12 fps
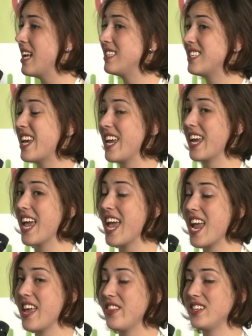as saying,
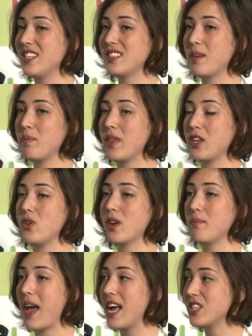hey, this is something you
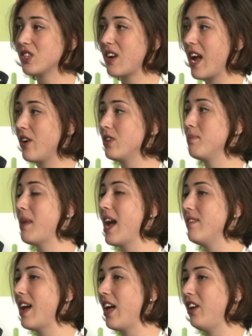can pass around
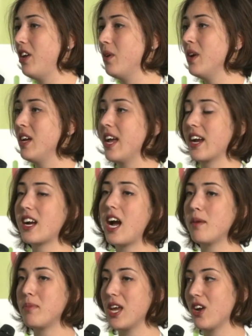by value and
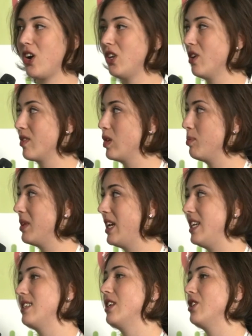copy it all over the
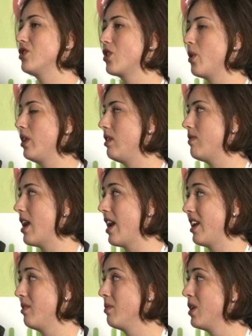place and it's totally
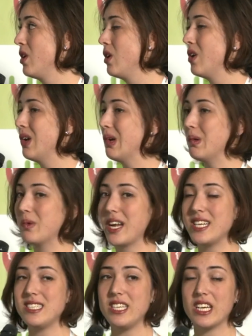fine. When
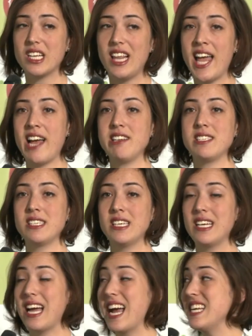I see a class,
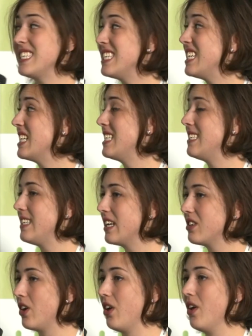I see a
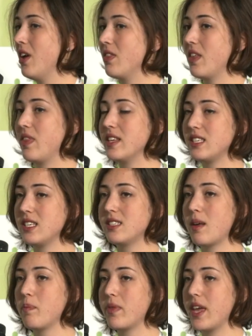signal that this is
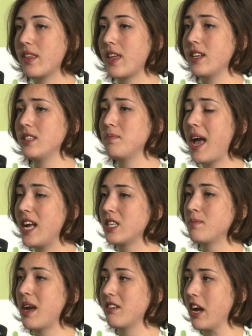something that is
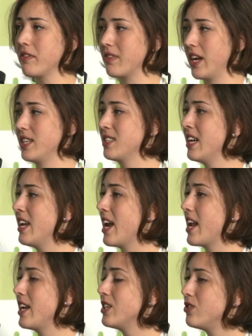passed by reference,
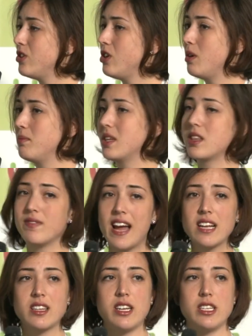and I assume that the
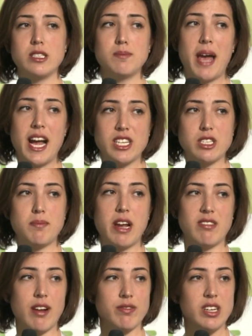fact that it is passed by
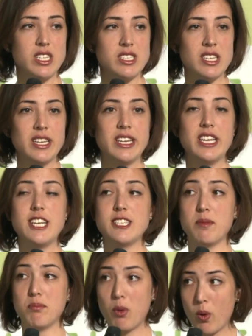reference is
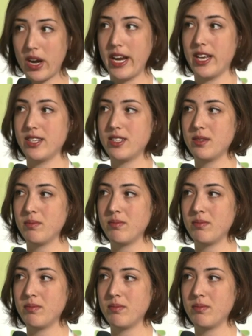important.